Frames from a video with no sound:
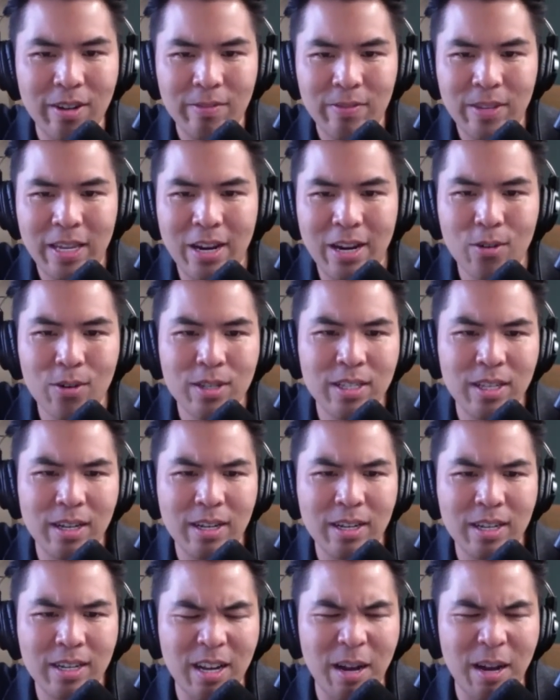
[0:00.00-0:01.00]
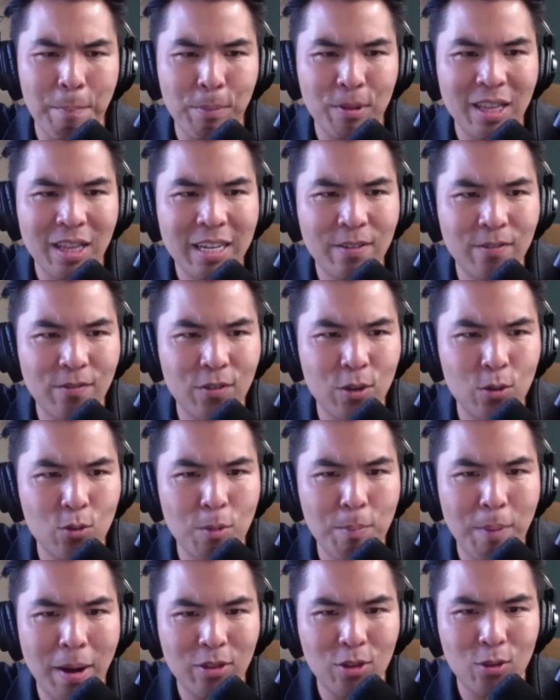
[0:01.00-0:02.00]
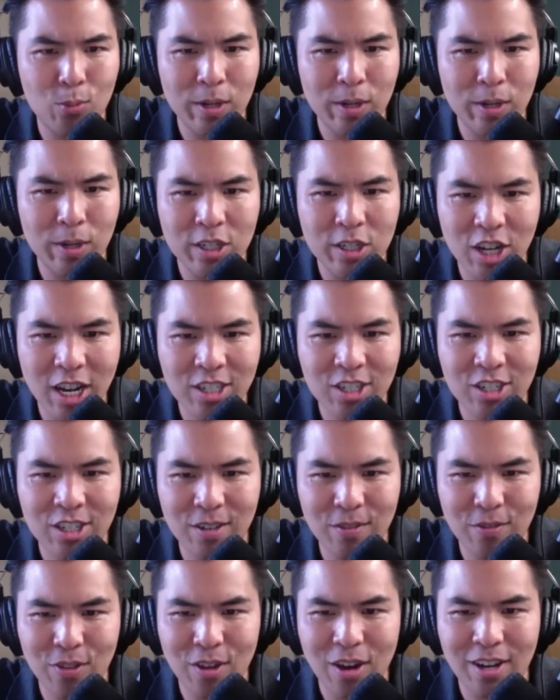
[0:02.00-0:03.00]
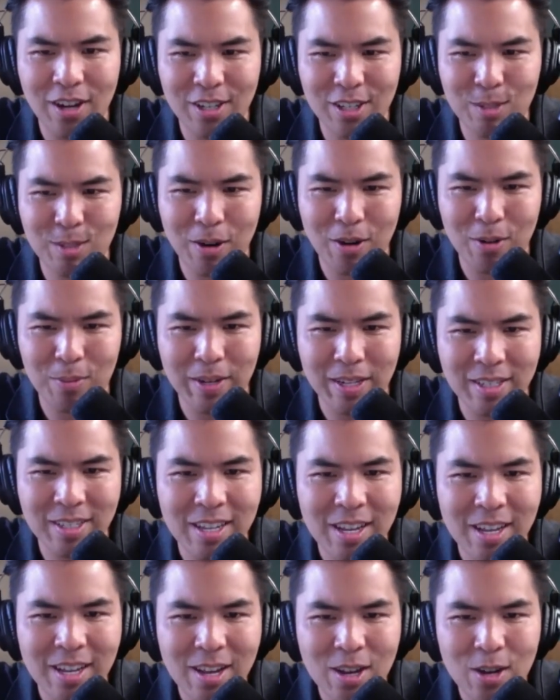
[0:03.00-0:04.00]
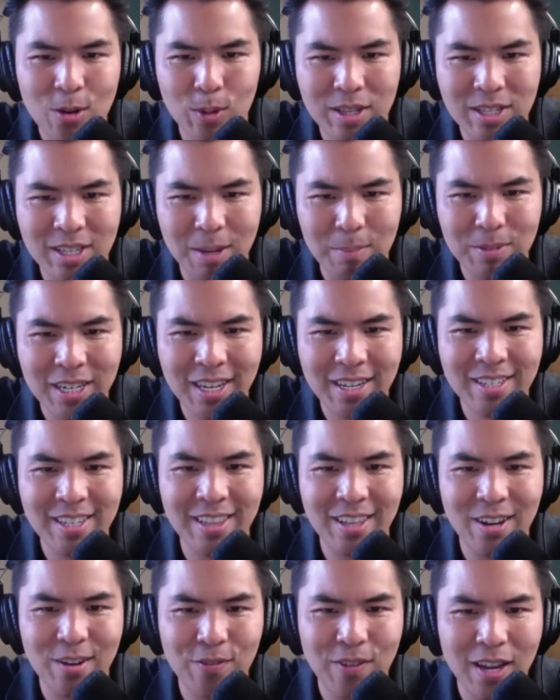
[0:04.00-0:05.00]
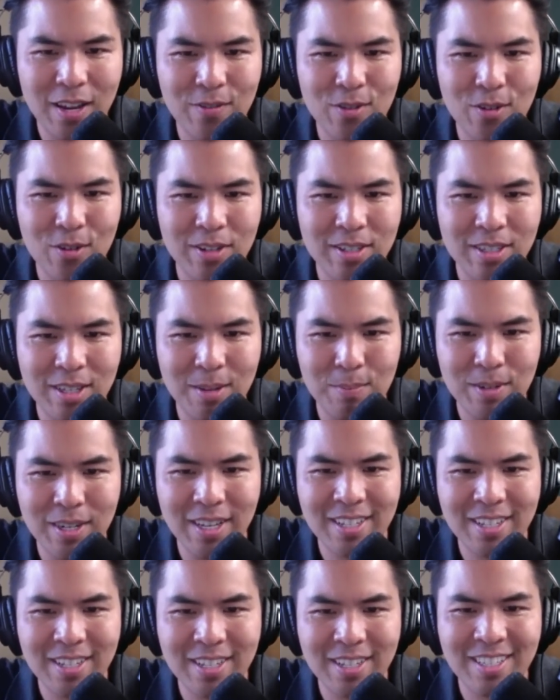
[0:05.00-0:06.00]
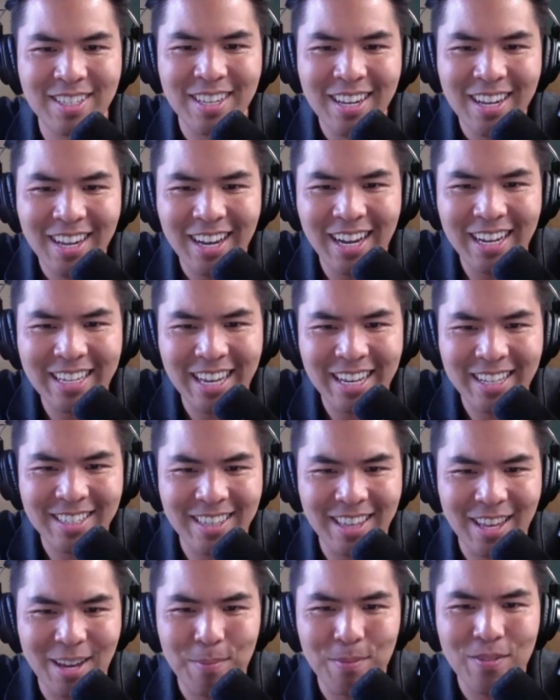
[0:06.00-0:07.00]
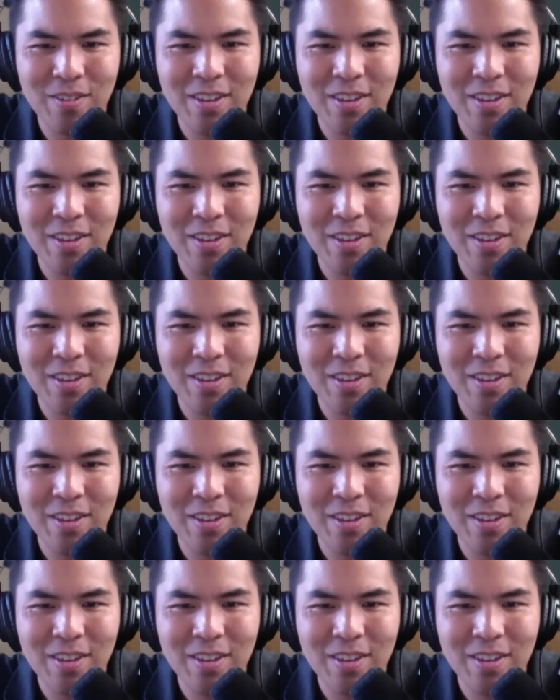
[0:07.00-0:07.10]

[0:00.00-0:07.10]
Here is a complete view about the rejection of thought experiments, with some ticks in their favor and some ticks against them.